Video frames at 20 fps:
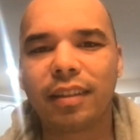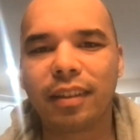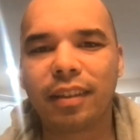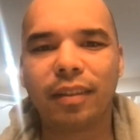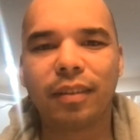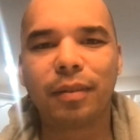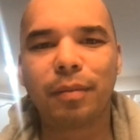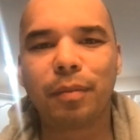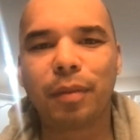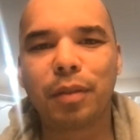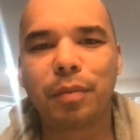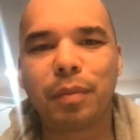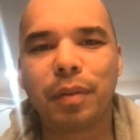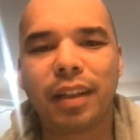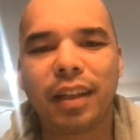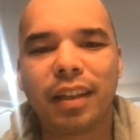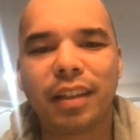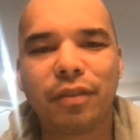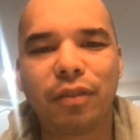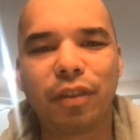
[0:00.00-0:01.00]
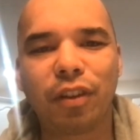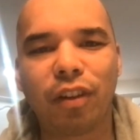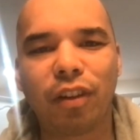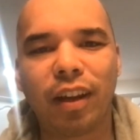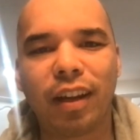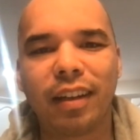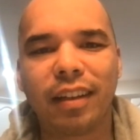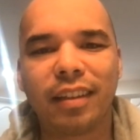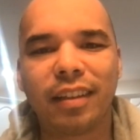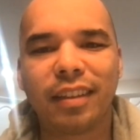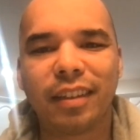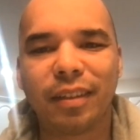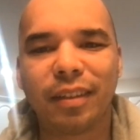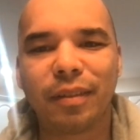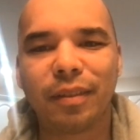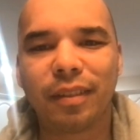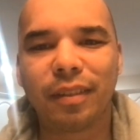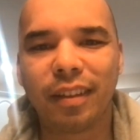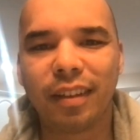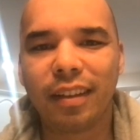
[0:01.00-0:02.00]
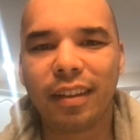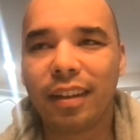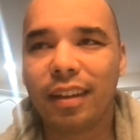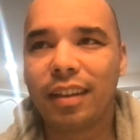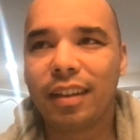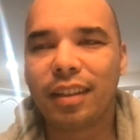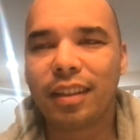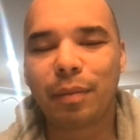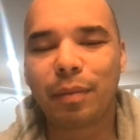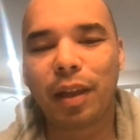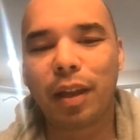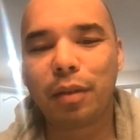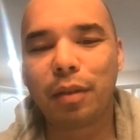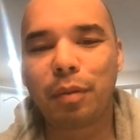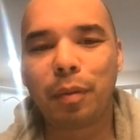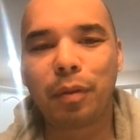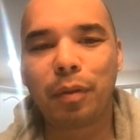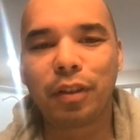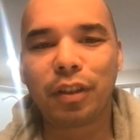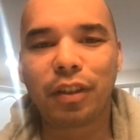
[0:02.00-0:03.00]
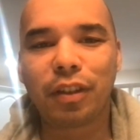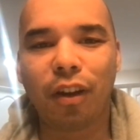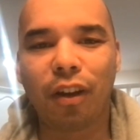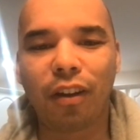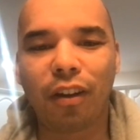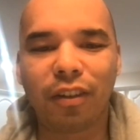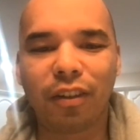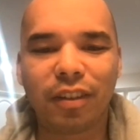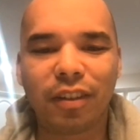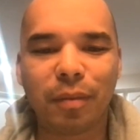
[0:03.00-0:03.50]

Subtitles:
he must be destined for greatness, and sometimes people are just talkers.